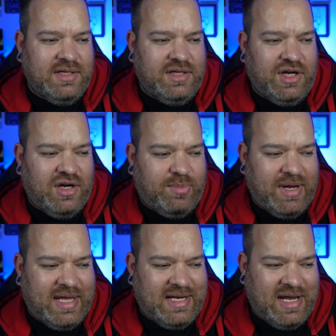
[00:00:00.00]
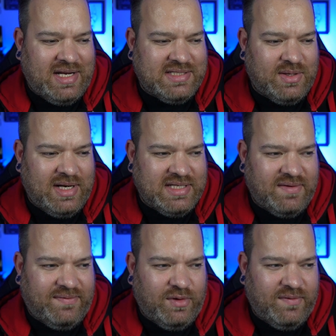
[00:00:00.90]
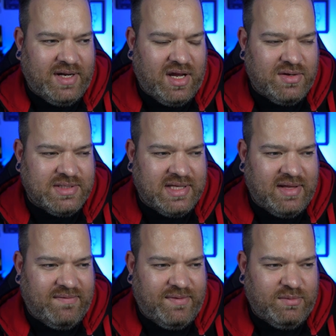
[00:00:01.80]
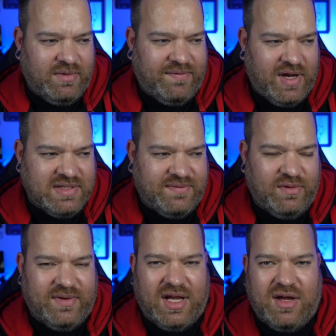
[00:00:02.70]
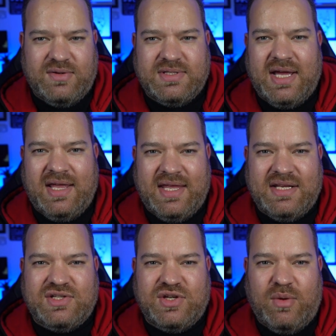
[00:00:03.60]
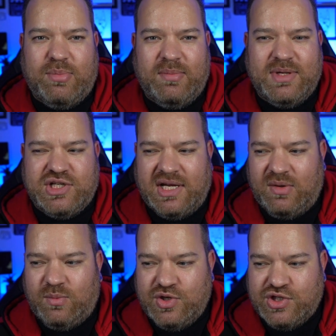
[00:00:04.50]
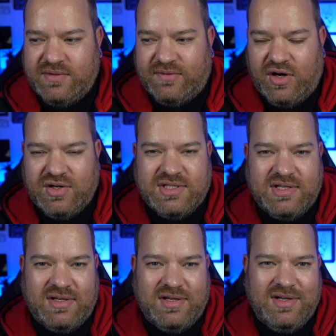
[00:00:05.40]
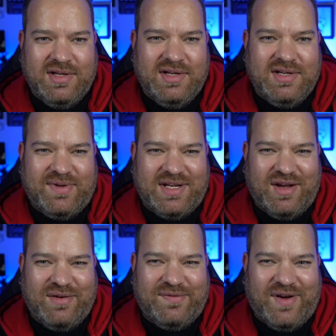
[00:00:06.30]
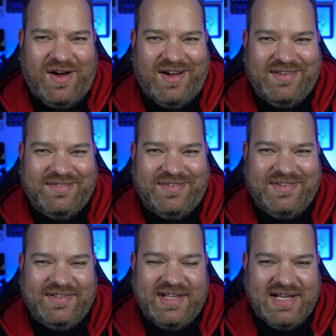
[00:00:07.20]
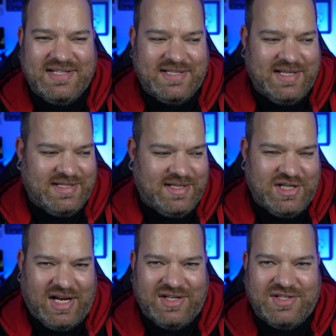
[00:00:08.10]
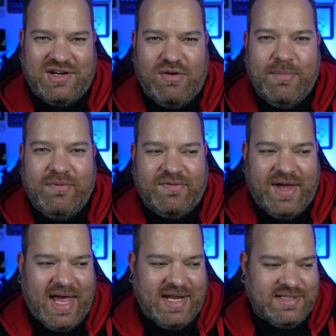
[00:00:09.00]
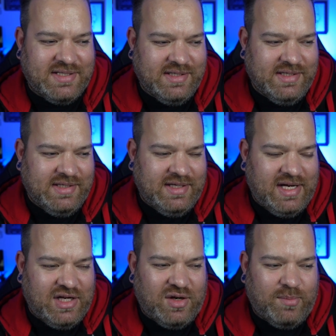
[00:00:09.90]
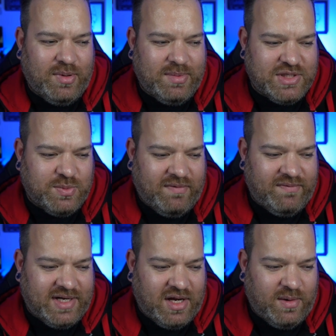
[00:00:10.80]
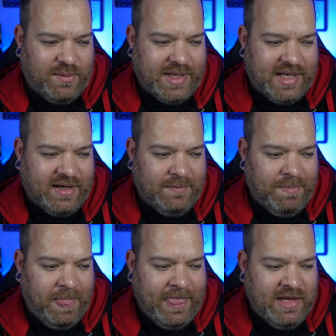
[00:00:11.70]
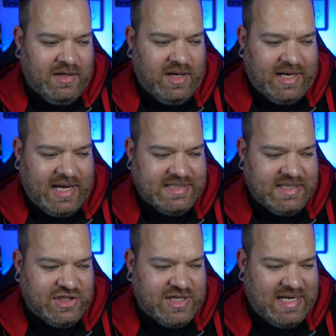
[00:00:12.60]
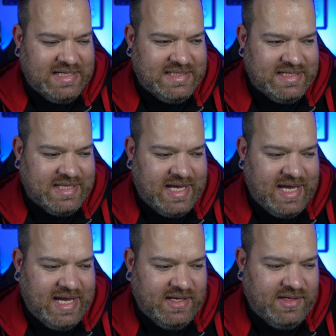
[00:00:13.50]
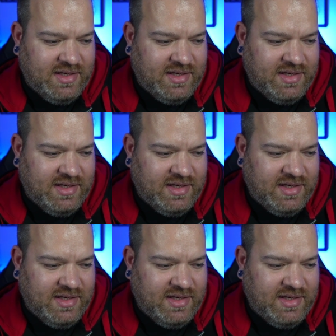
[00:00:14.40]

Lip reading: You're going to break that down into a list of 4 videos and then film your first 4 videos and then start publishing once you've got to video 5. That's the challenge. So you're a month ahead and you can publish 1 video a week. Okay, so the checklist is there.